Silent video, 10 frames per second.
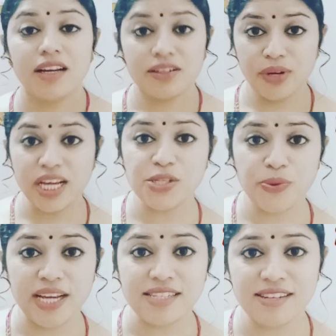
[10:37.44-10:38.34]

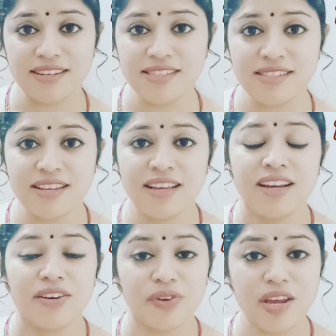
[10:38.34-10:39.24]
Retweet is
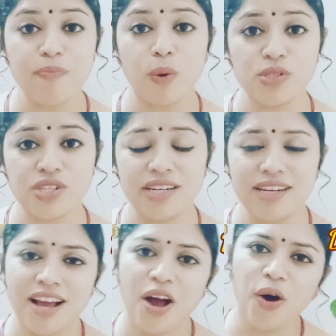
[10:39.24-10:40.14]

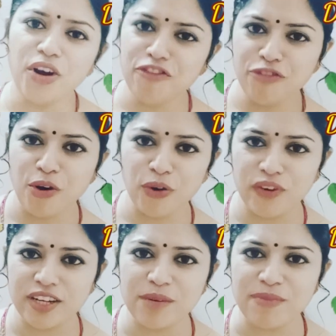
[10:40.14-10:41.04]
reposted or a
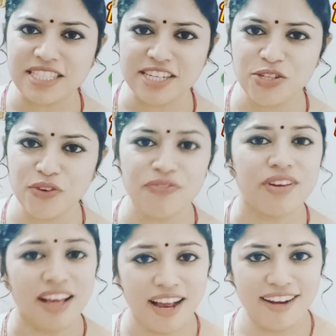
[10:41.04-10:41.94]
forwarded message of
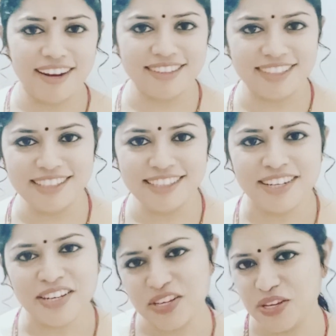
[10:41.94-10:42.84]
another
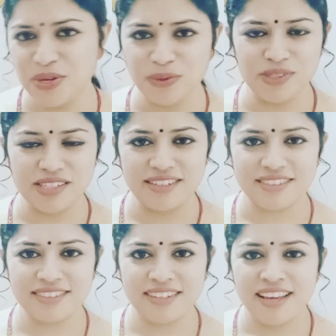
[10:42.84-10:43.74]
user.
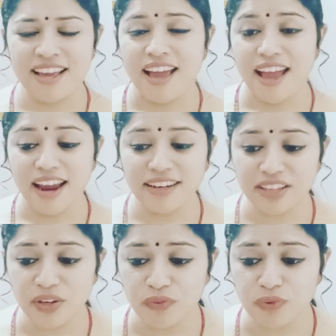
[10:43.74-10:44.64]
And
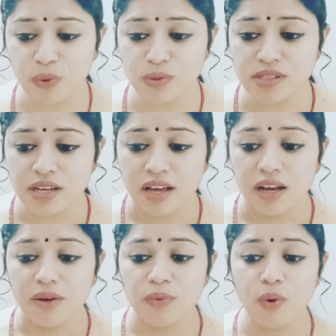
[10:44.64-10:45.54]
then of course,
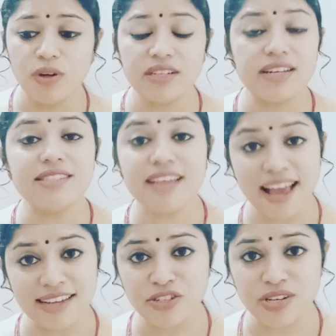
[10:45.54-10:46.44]
what is a
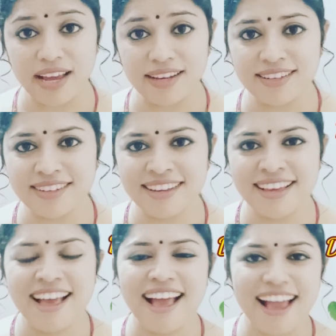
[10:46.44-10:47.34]
hashtag?
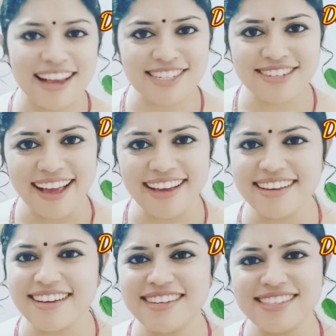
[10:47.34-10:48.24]

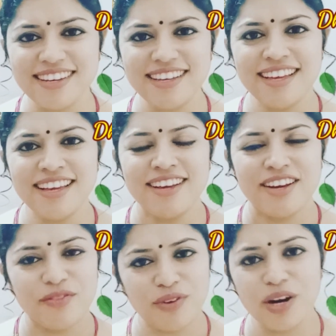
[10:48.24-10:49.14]
Hashtag is a
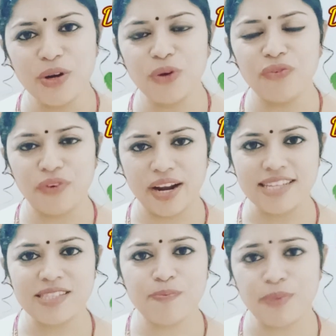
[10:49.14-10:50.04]
word or
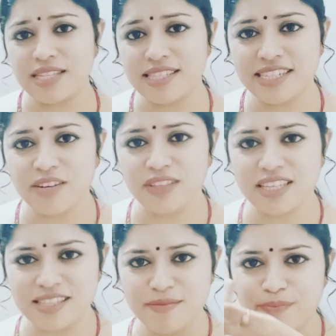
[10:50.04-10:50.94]
phrase preceded with
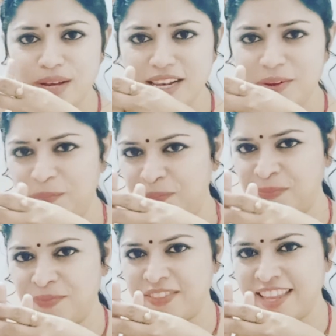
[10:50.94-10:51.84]
a simple
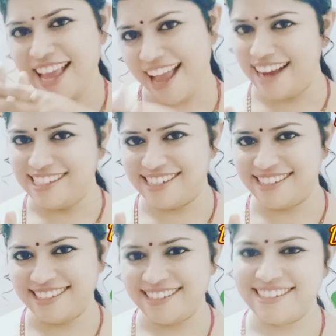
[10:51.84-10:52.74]
hash.